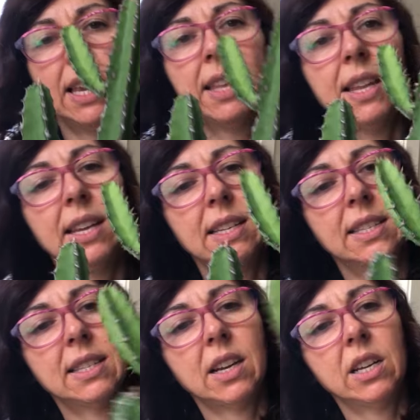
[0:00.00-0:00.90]
And then it
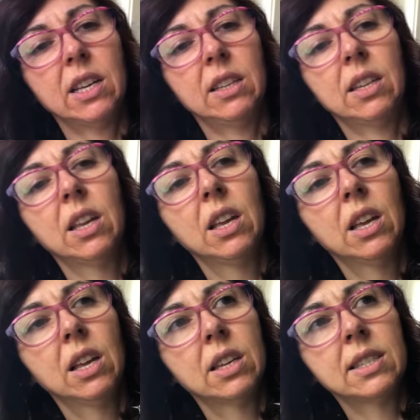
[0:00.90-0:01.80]
started
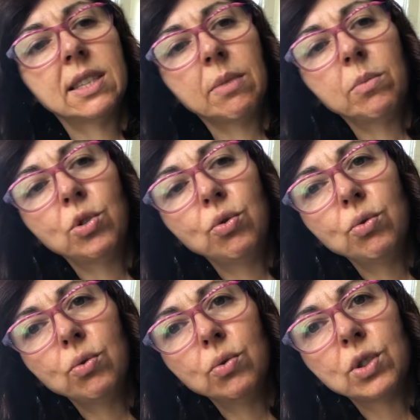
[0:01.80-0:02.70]
some
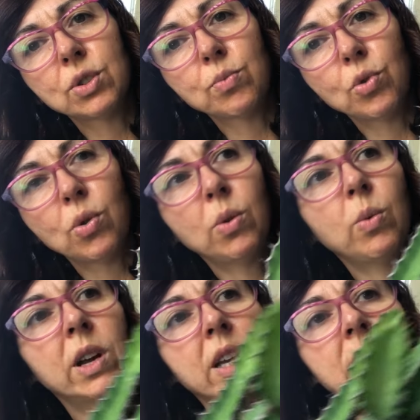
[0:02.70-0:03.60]
new small
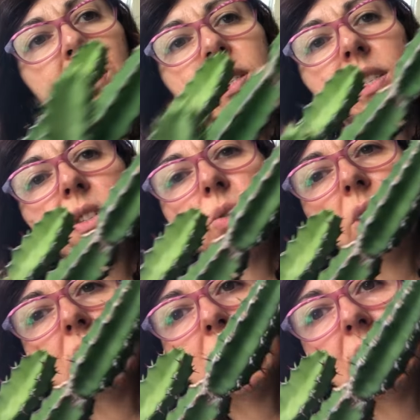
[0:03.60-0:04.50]
ones, as you
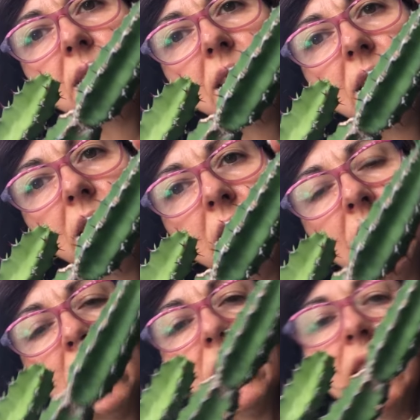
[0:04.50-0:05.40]
can see
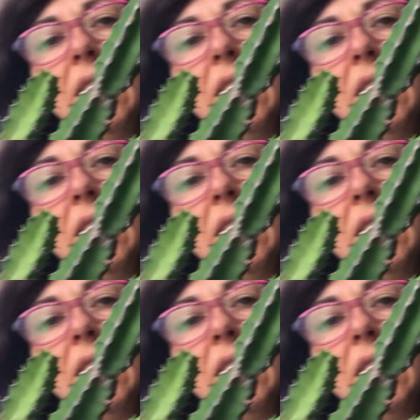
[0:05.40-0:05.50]
here.